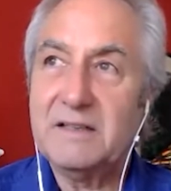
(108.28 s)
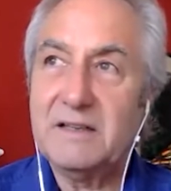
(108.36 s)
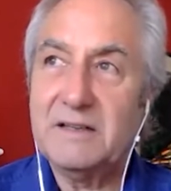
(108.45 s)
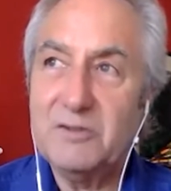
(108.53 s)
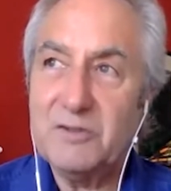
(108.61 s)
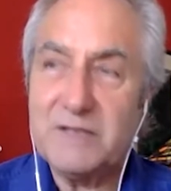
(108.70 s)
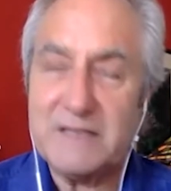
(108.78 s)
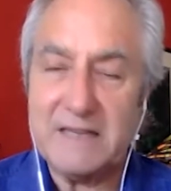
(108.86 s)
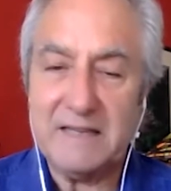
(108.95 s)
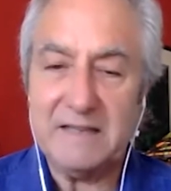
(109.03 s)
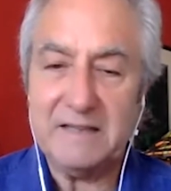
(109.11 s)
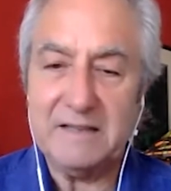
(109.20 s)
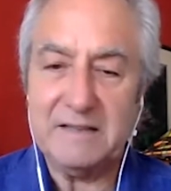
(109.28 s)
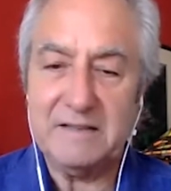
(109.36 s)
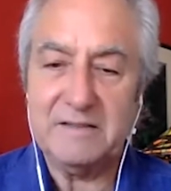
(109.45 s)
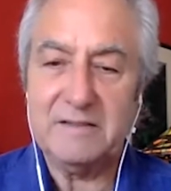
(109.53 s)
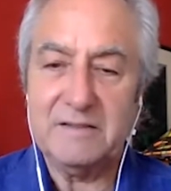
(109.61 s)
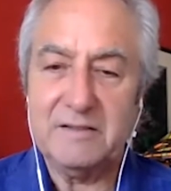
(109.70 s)
understanding
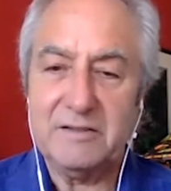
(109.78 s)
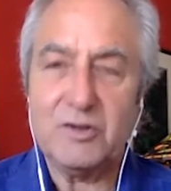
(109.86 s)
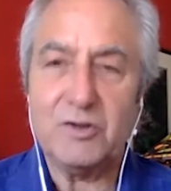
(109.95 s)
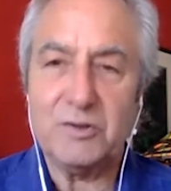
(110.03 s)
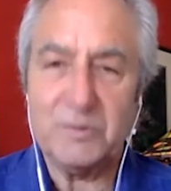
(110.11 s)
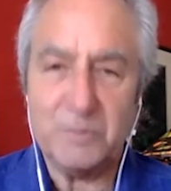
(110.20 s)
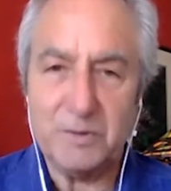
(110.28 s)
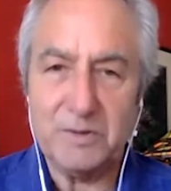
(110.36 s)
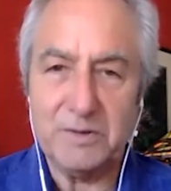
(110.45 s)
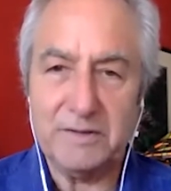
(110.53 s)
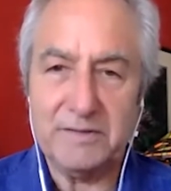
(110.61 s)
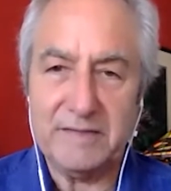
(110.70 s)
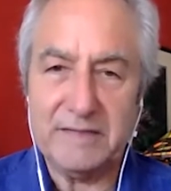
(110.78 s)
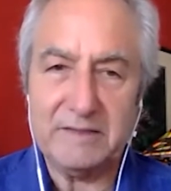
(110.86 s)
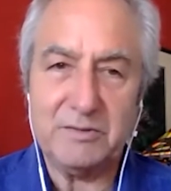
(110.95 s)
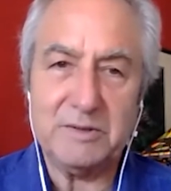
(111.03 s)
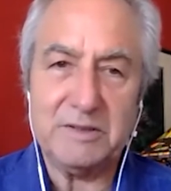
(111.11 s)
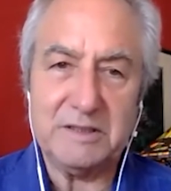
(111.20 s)
current world
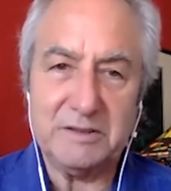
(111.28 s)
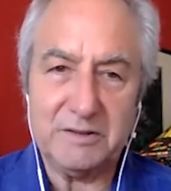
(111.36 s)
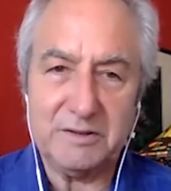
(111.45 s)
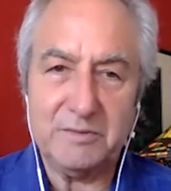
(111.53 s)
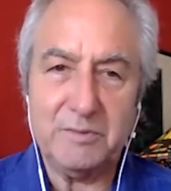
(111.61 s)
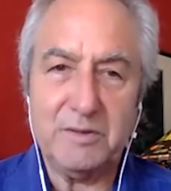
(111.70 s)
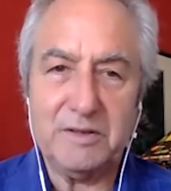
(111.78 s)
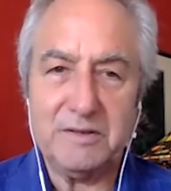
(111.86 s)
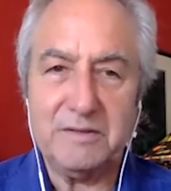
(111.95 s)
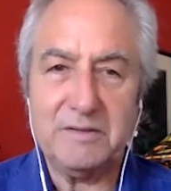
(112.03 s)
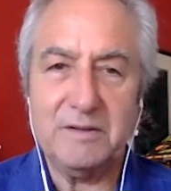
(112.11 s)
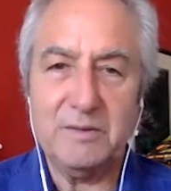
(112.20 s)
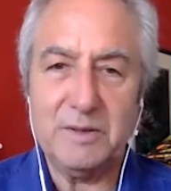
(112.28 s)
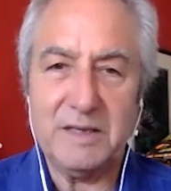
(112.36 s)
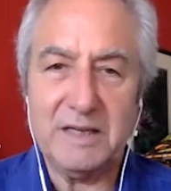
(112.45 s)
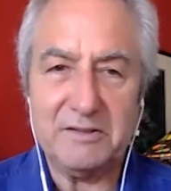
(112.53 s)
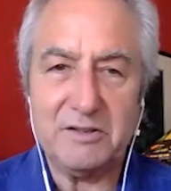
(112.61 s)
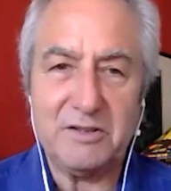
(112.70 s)
events, which is what you would
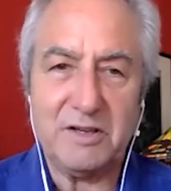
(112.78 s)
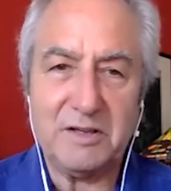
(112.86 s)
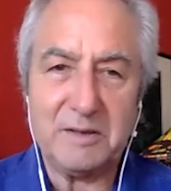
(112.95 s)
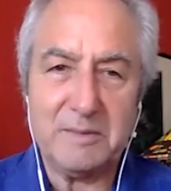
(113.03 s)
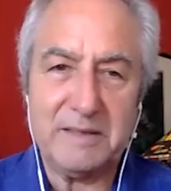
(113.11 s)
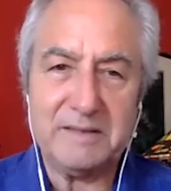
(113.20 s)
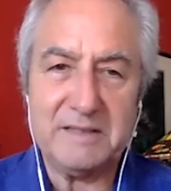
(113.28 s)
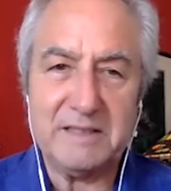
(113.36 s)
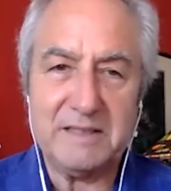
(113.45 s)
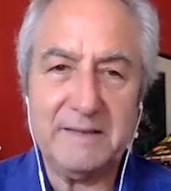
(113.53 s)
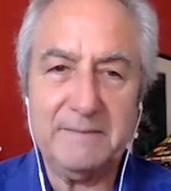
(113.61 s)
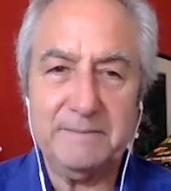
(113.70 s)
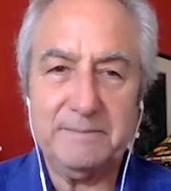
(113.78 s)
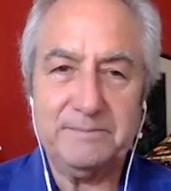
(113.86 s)
like to talk about today.